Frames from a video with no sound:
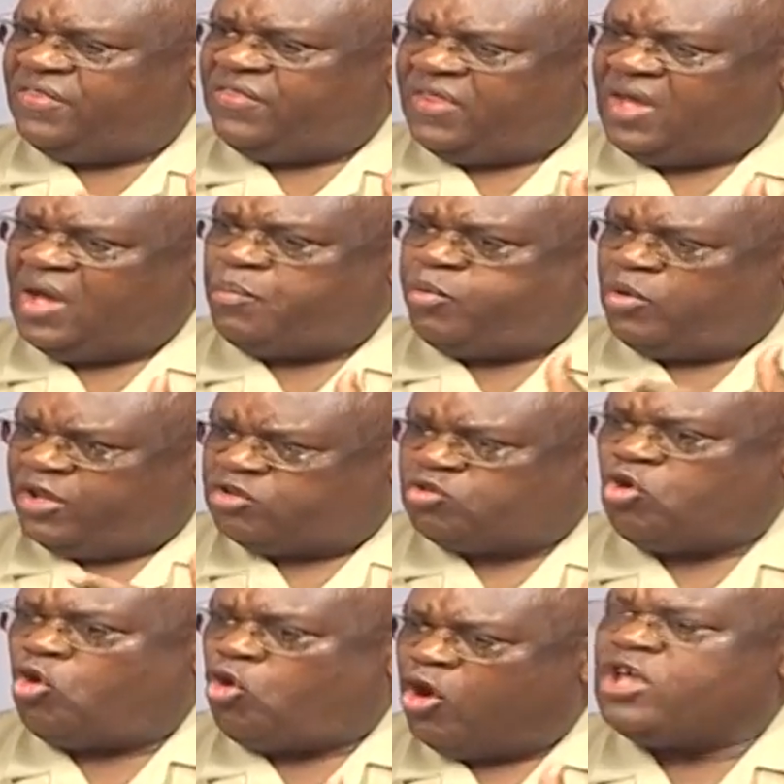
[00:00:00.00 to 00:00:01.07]
their
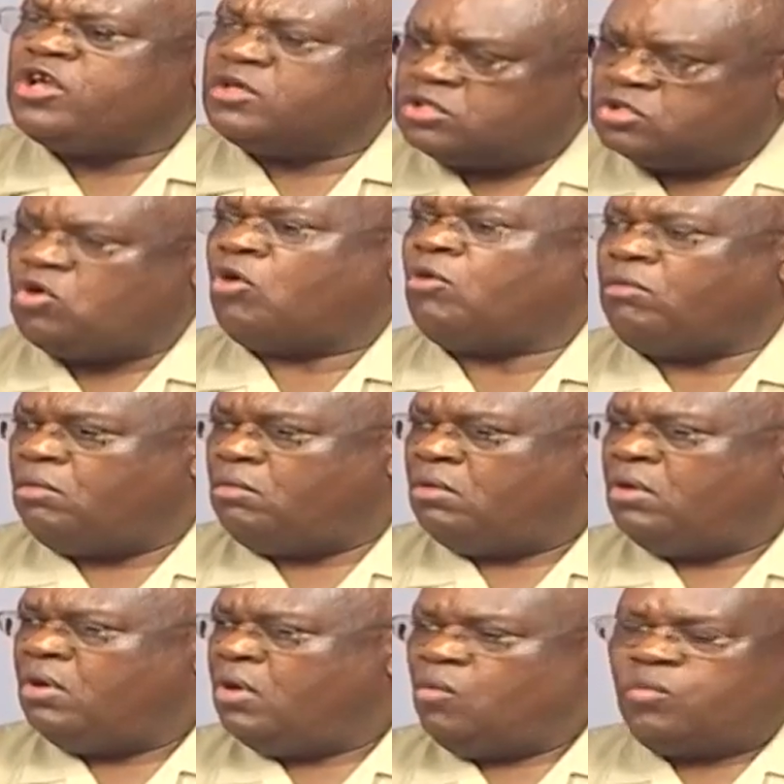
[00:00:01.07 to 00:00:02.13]
political goings on,
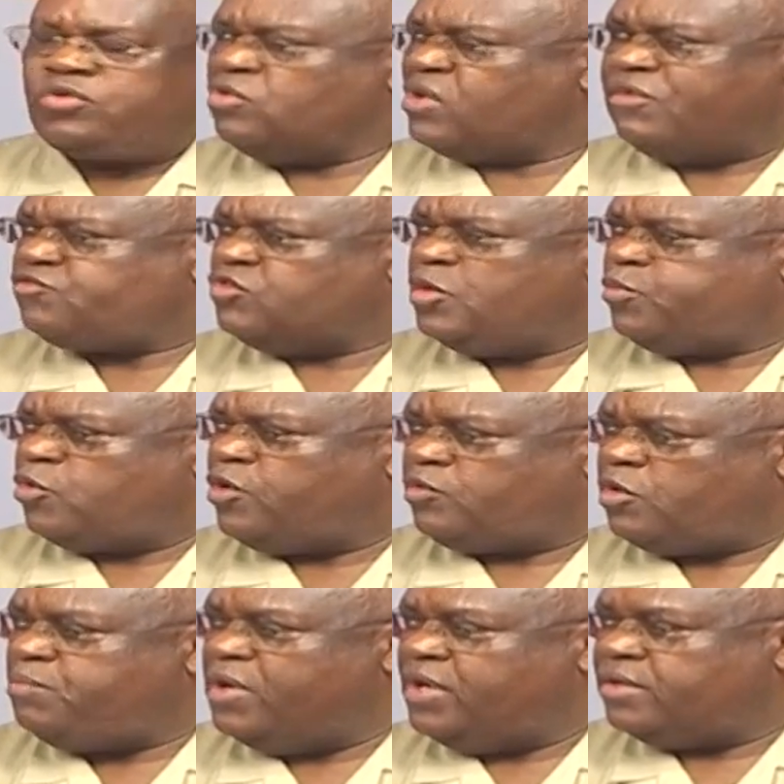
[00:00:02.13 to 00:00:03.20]
we don't have to deploy
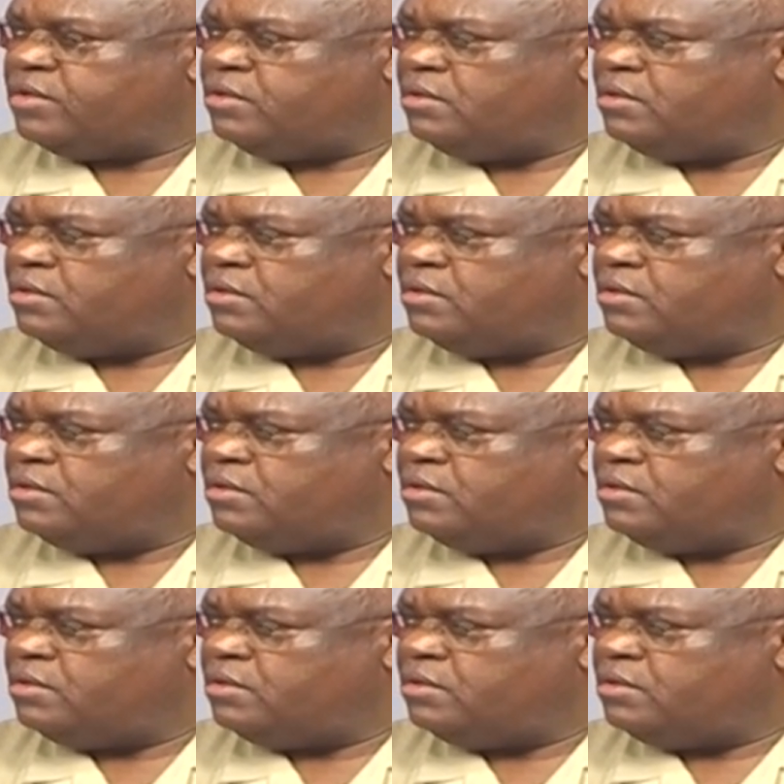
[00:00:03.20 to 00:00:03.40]
equipment